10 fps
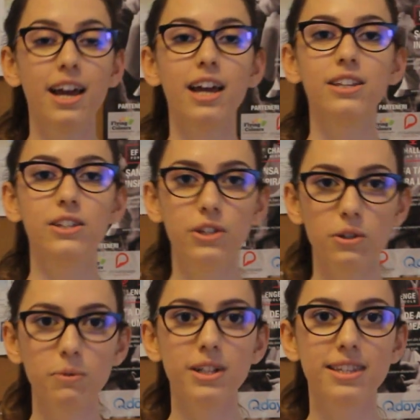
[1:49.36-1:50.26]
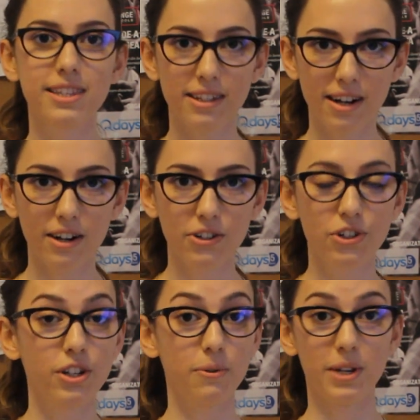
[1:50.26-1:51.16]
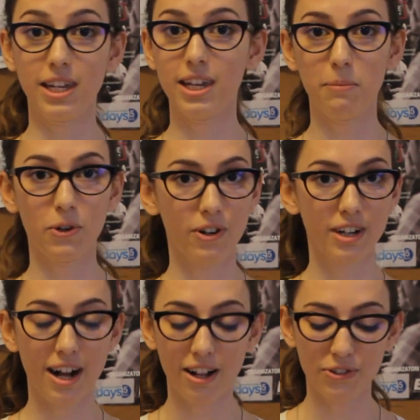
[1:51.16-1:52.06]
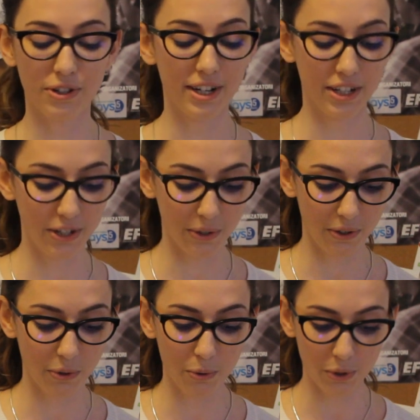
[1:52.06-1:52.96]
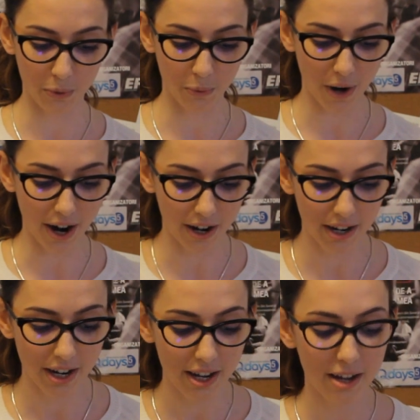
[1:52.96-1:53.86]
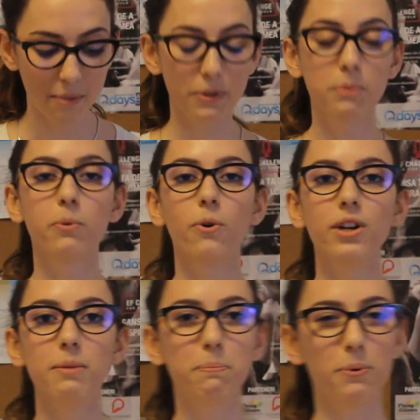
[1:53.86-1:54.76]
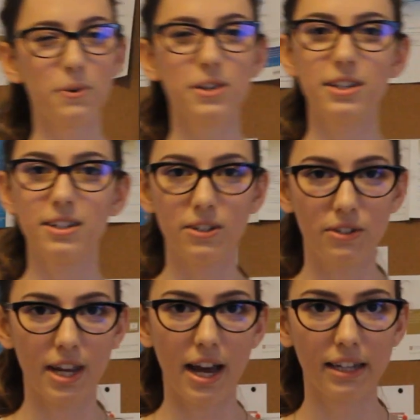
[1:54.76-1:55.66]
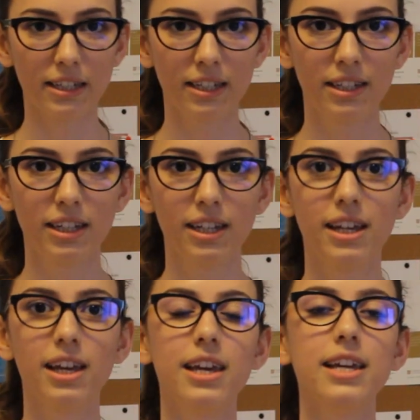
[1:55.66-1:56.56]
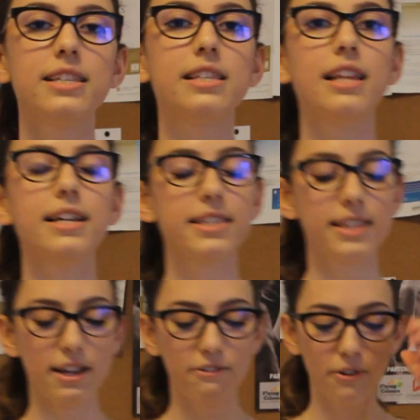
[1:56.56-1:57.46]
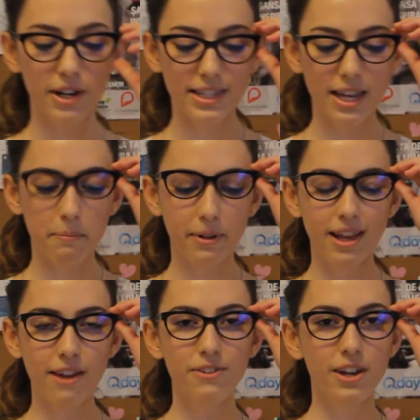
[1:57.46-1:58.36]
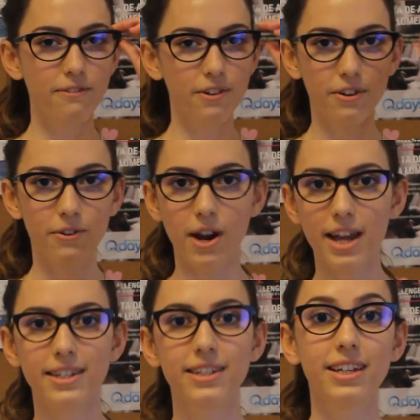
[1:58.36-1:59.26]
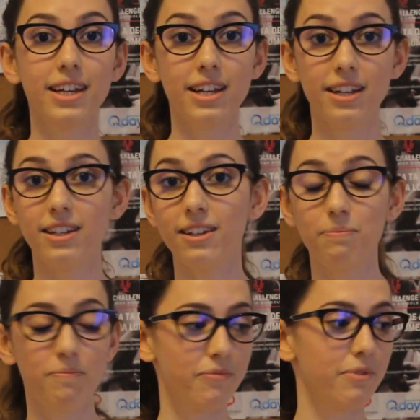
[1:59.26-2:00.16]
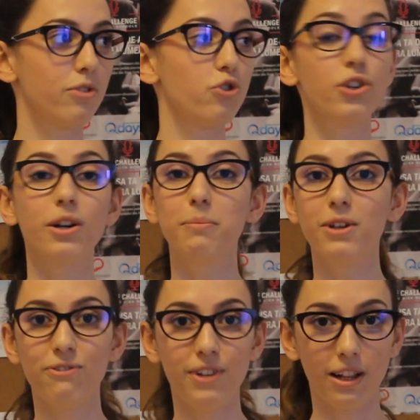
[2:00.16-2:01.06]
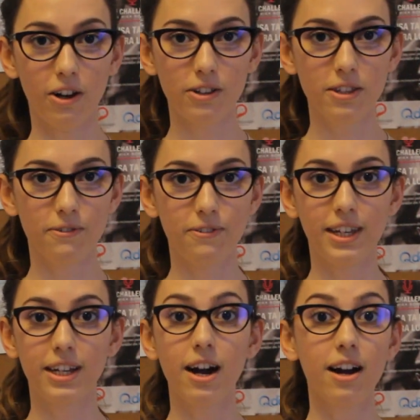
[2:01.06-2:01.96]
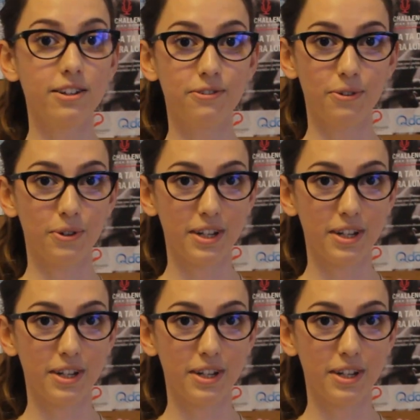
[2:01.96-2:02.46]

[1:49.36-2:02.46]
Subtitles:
And you will start showing him your culture and who you are. But more important to that is, let's take for example, have you ever read the German philosophy, Kant, for